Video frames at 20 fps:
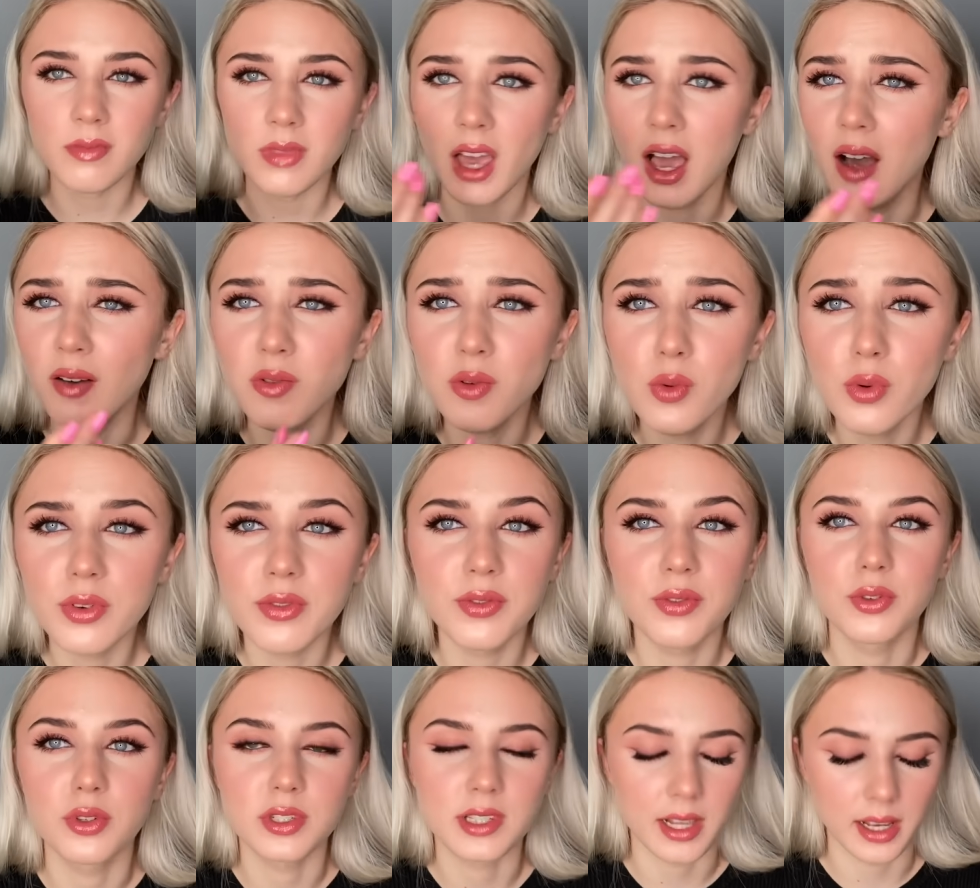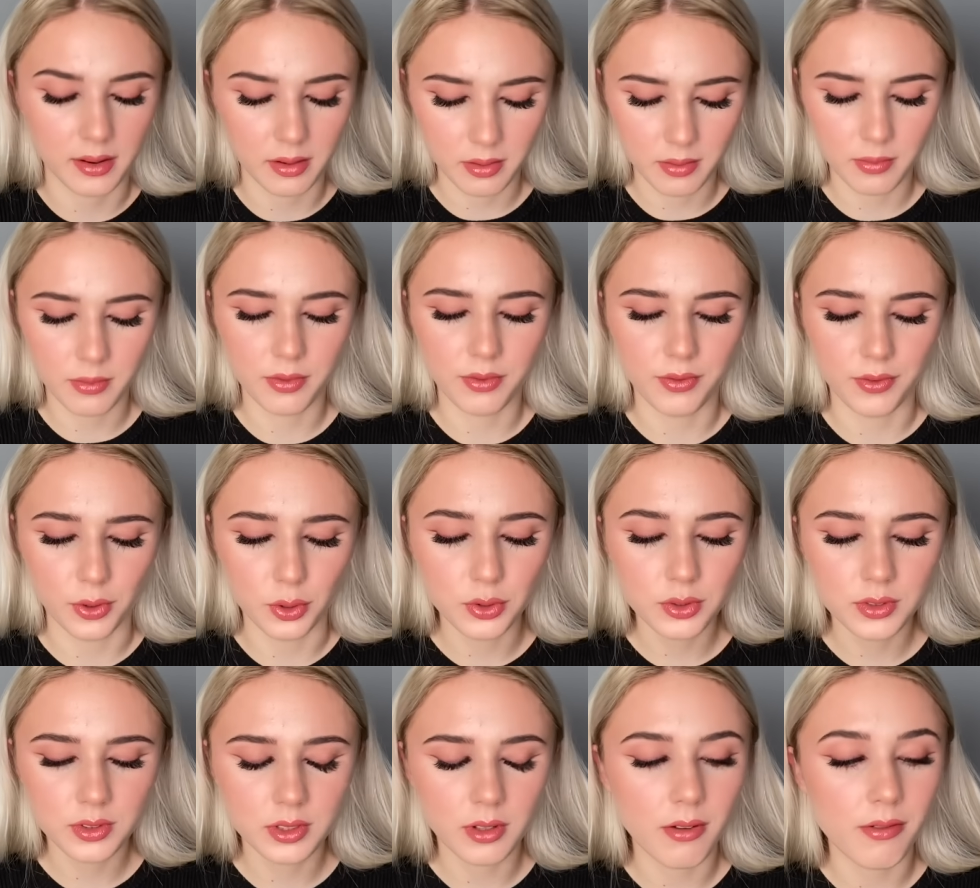I haven't worn
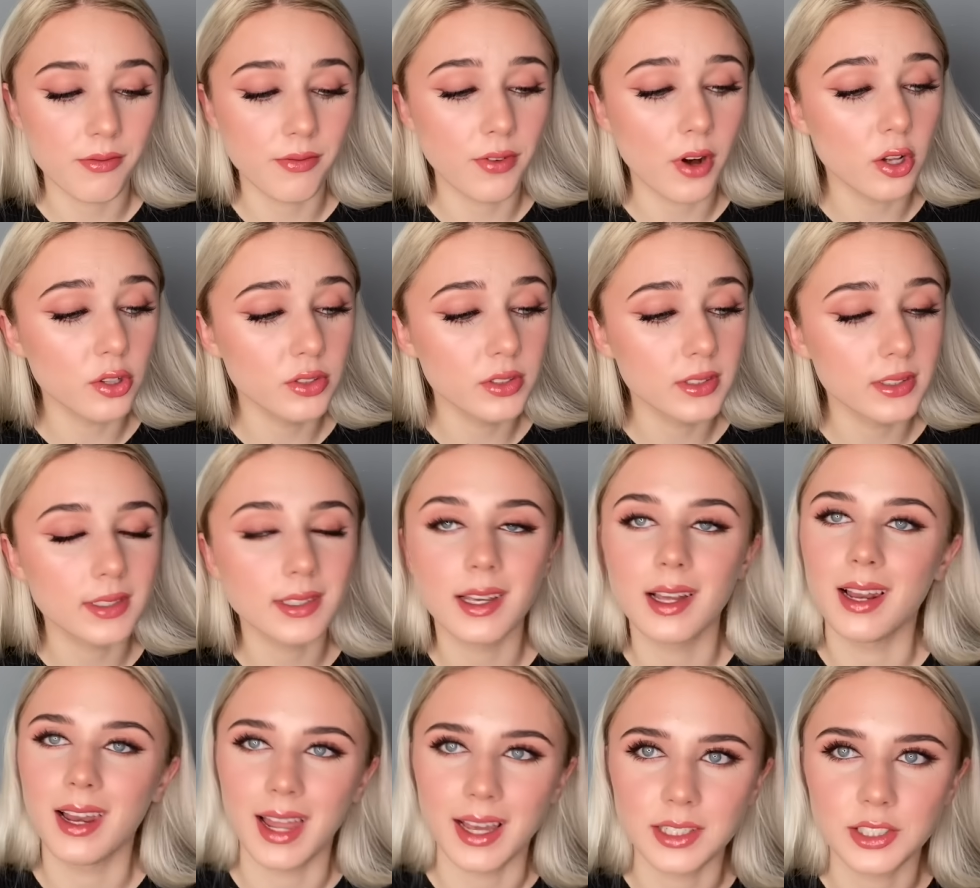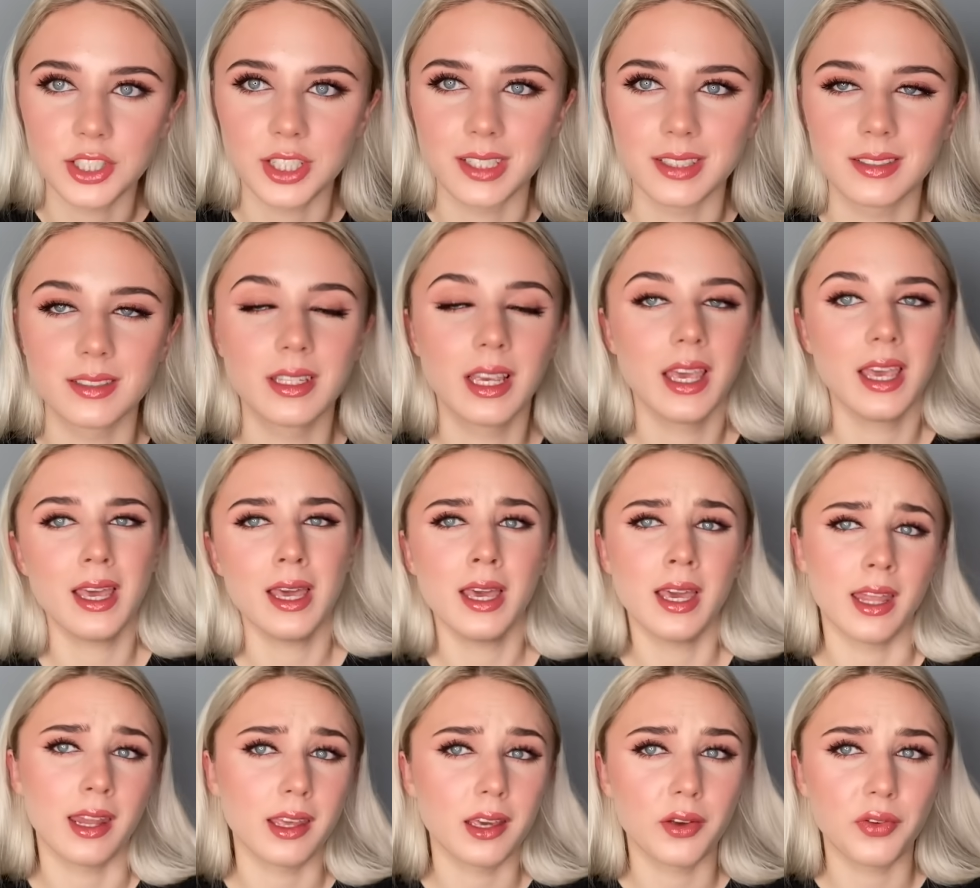false lashes
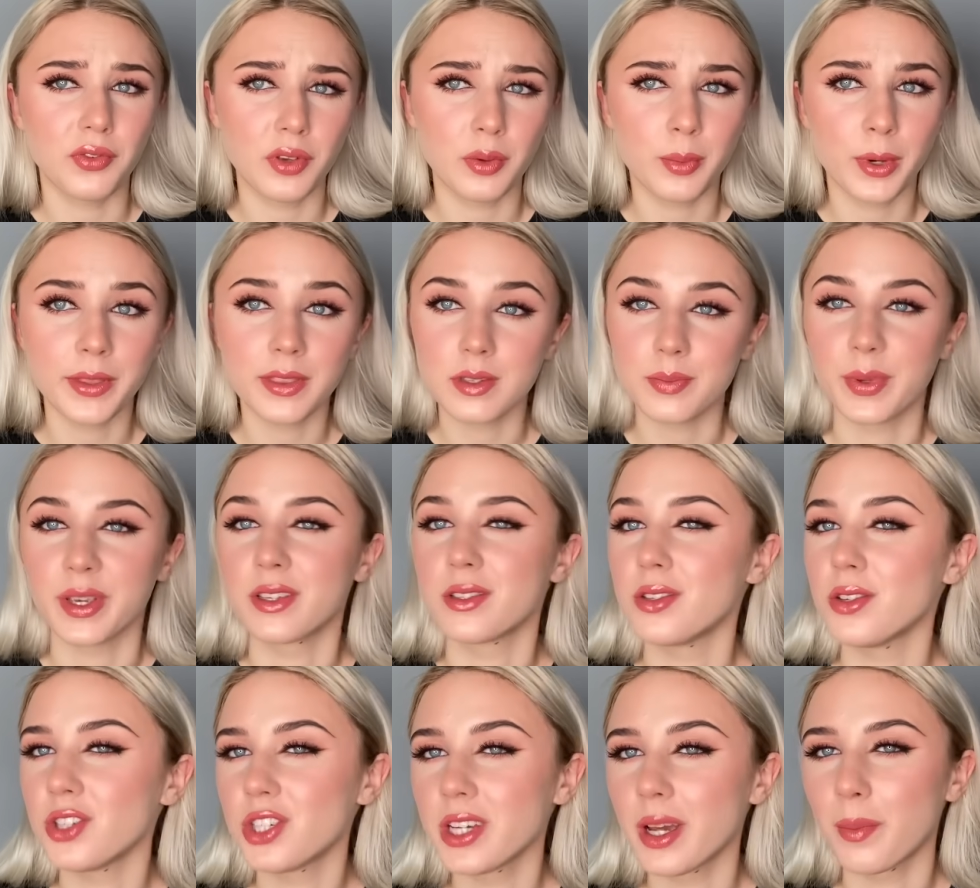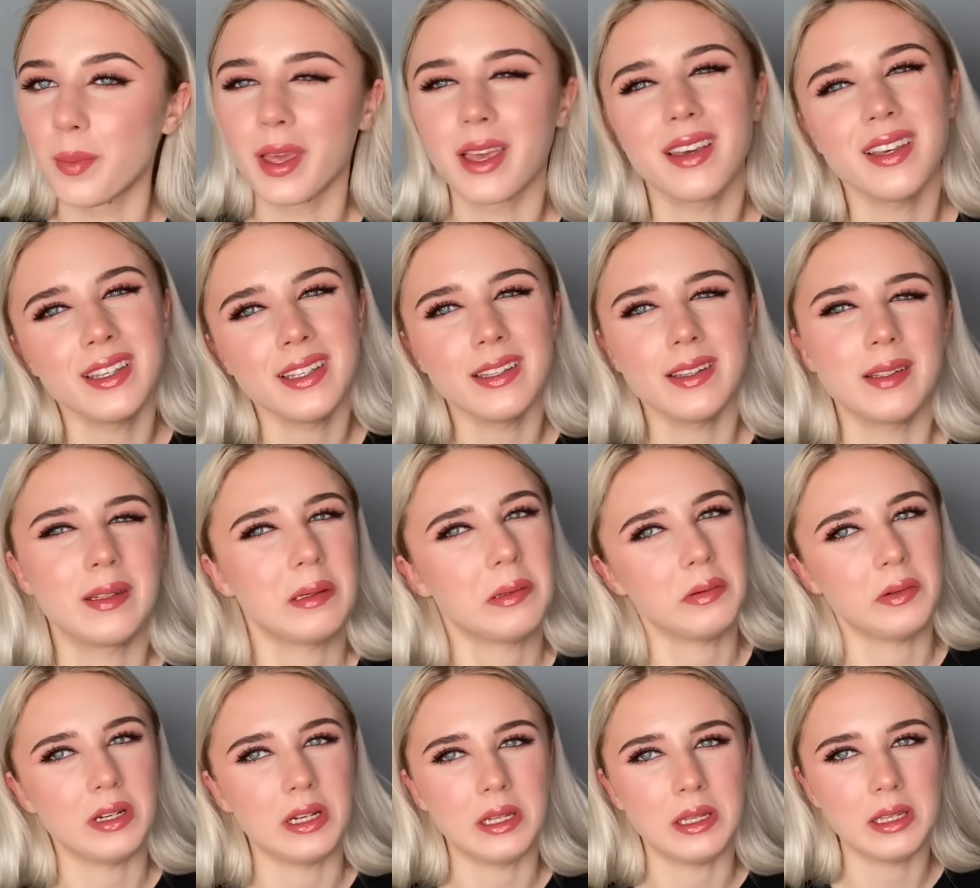in like a few months because usually I'm like, oh, I don't
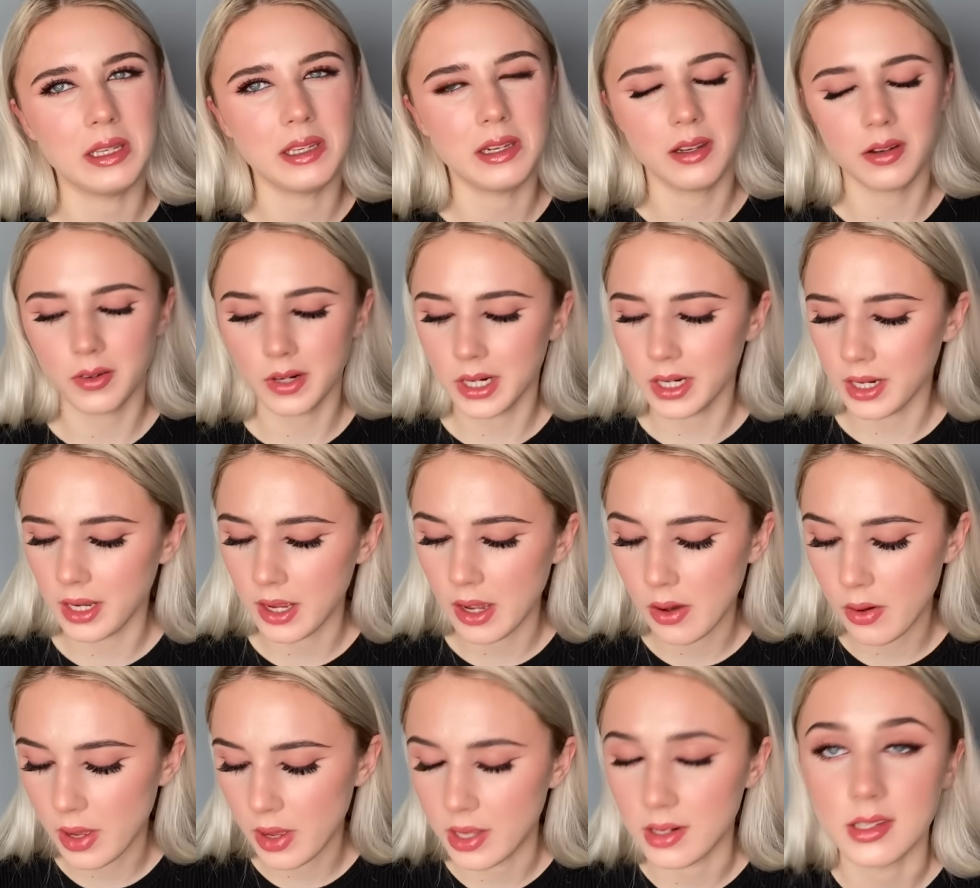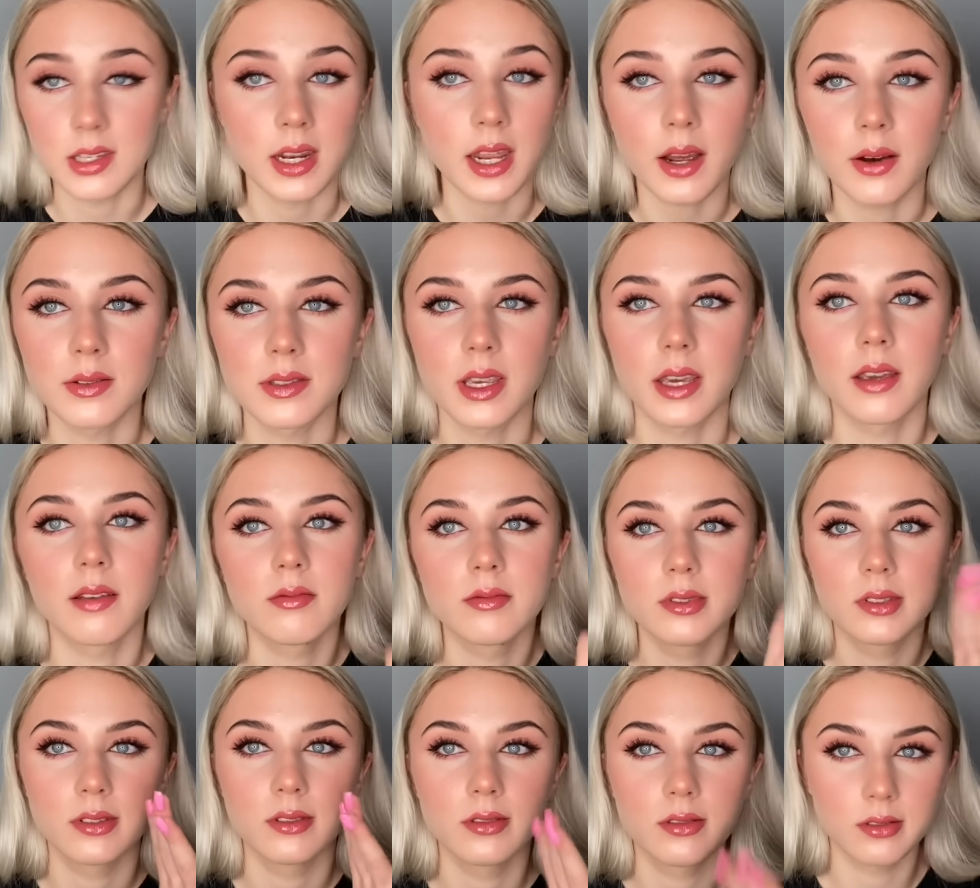really need it right now. And today I was like,
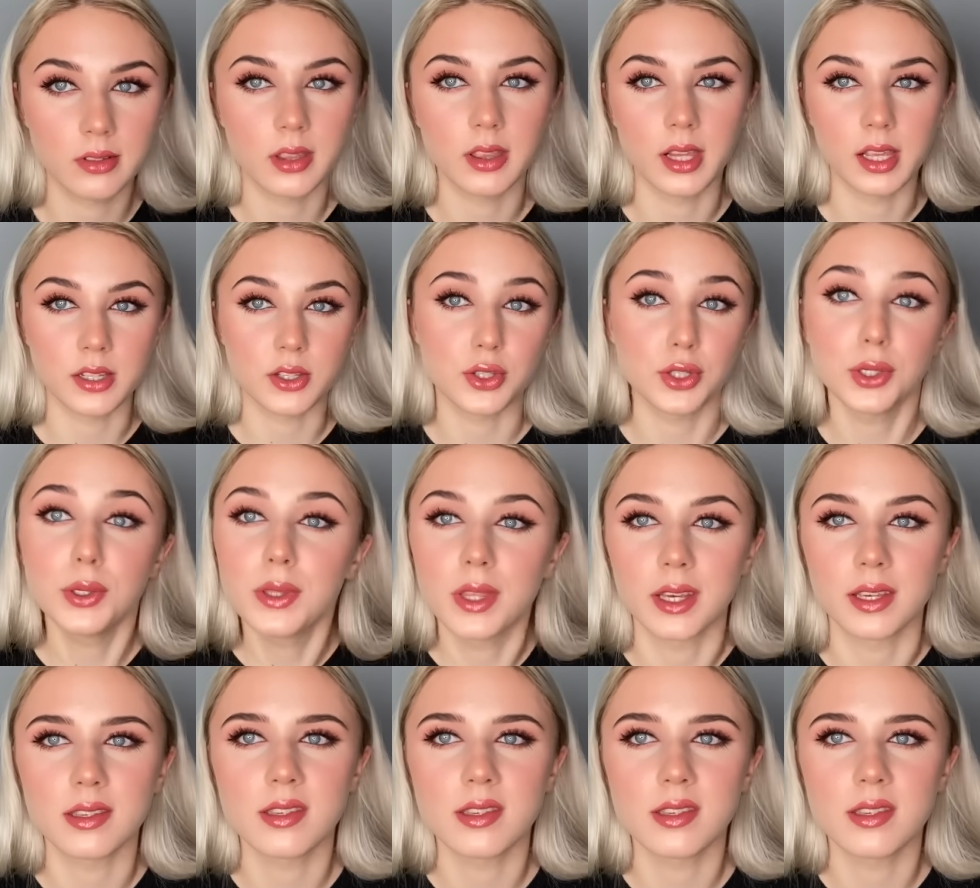let's do this.